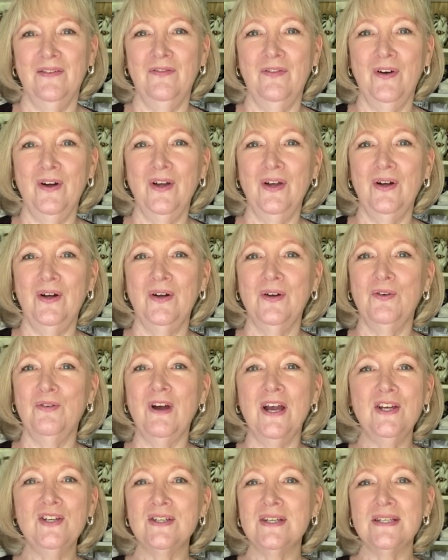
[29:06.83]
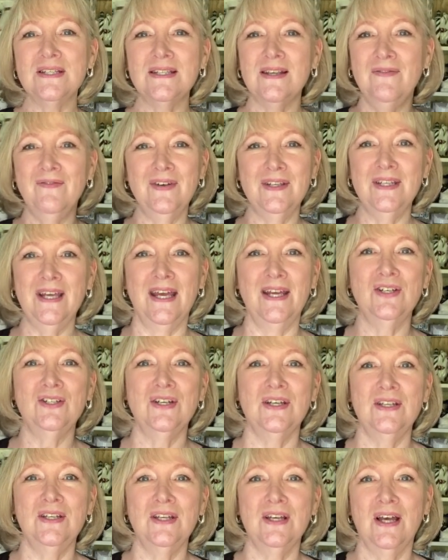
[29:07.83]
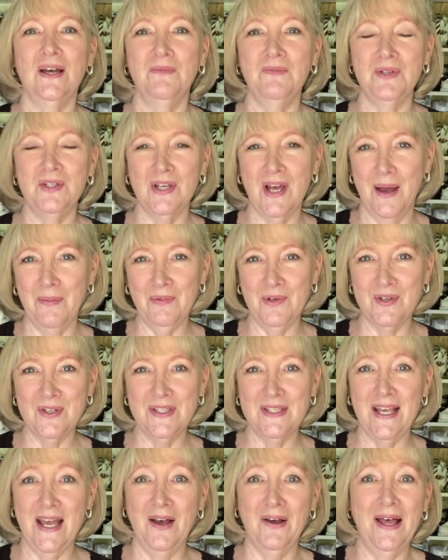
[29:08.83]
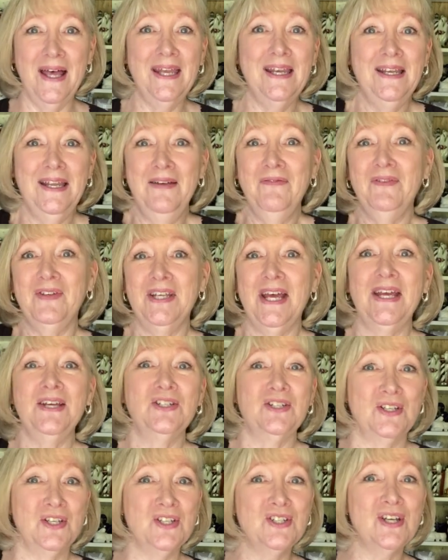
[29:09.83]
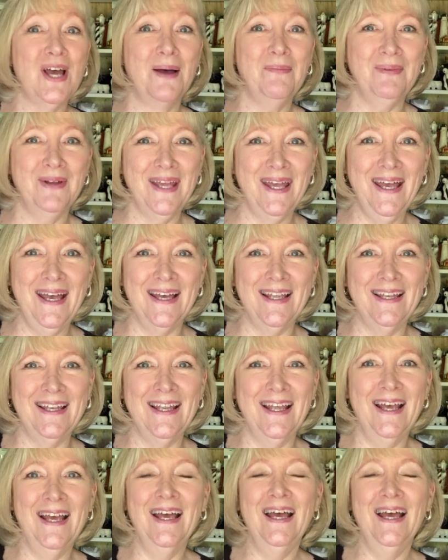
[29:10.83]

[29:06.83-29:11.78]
for your gracious invitation to come shop your sale and an invitation to shop again.